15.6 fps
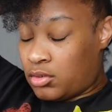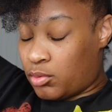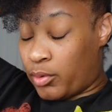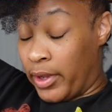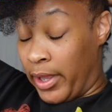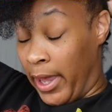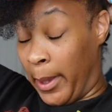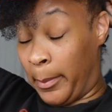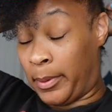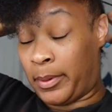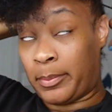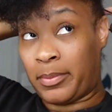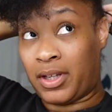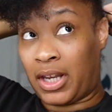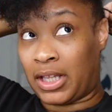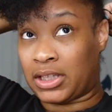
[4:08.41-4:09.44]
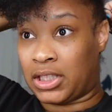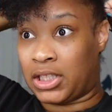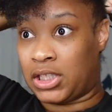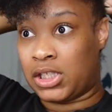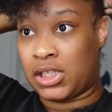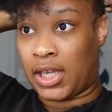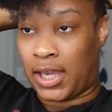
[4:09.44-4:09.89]
what happened, but I think
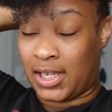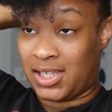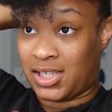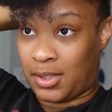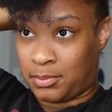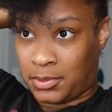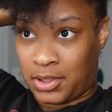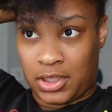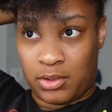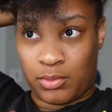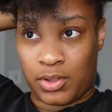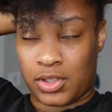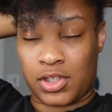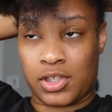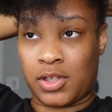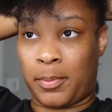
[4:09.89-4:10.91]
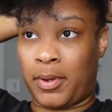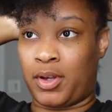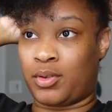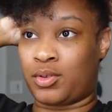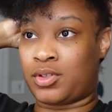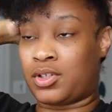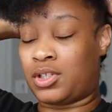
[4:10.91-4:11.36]
he ate something he wasn't
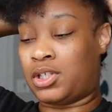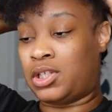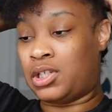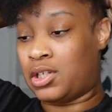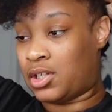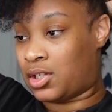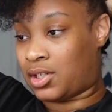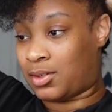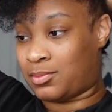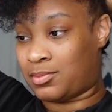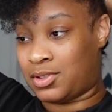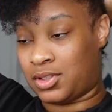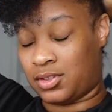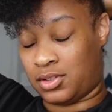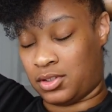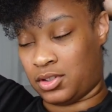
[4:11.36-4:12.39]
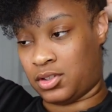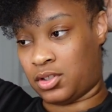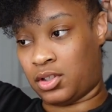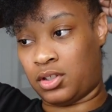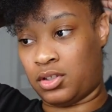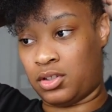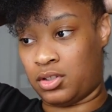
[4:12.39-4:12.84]
supposed to eat, and I'm just,
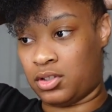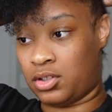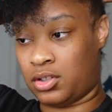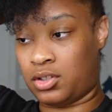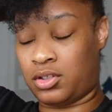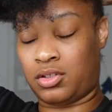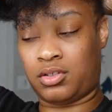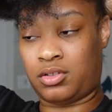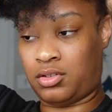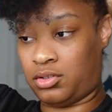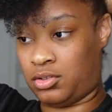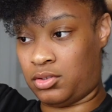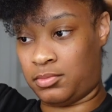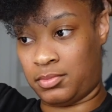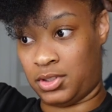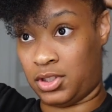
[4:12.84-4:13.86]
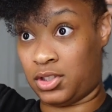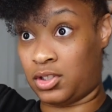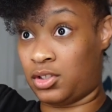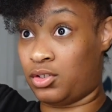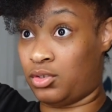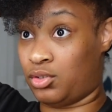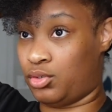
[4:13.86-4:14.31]
I'm just
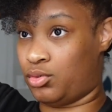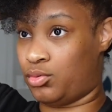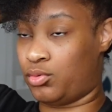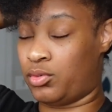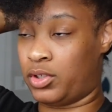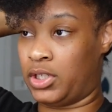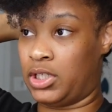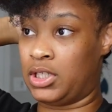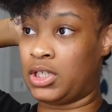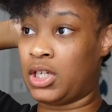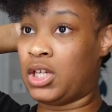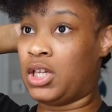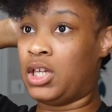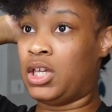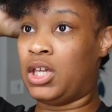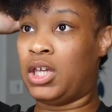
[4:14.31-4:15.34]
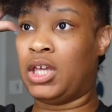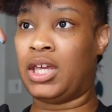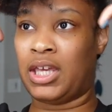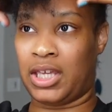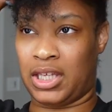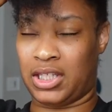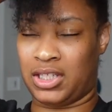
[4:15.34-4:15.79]
annoyed
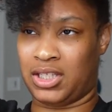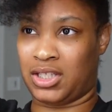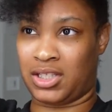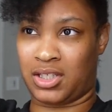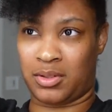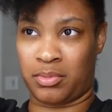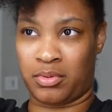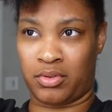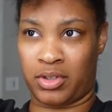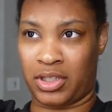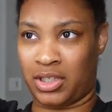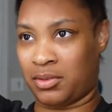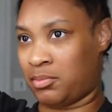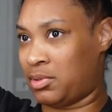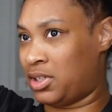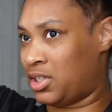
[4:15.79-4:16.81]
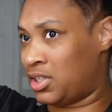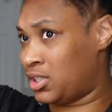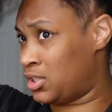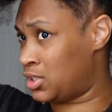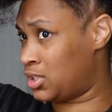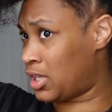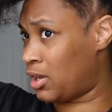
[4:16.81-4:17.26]
and disappointed
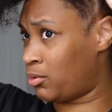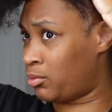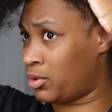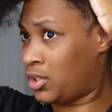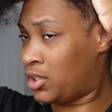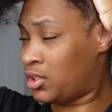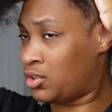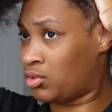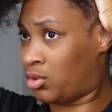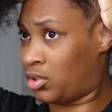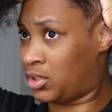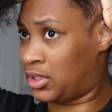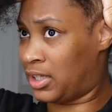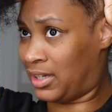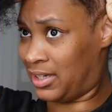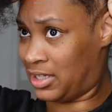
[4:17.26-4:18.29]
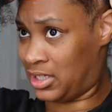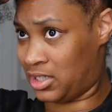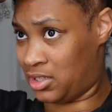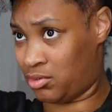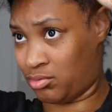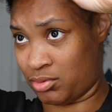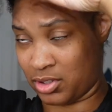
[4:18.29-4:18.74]
because I really thought that
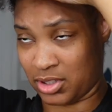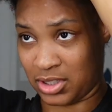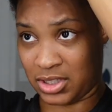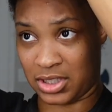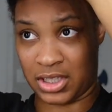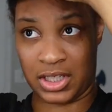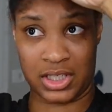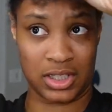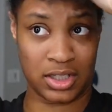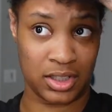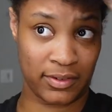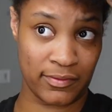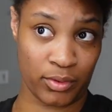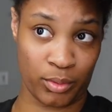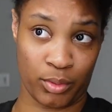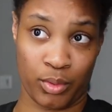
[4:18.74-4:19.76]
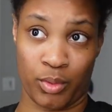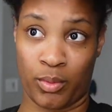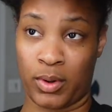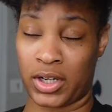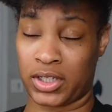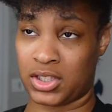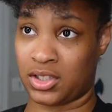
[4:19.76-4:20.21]
he was in the living room
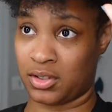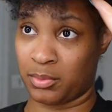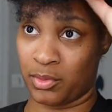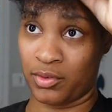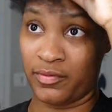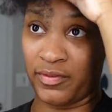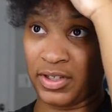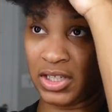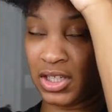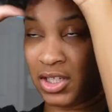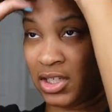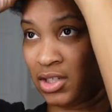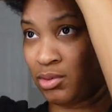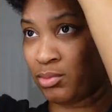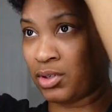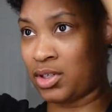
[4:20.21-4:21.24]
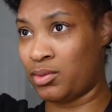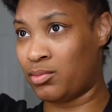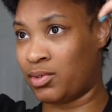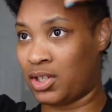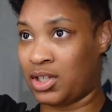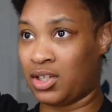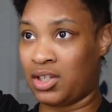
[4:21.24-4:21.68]
watching a movie, and he really
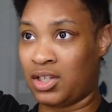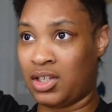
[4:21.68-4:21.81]
went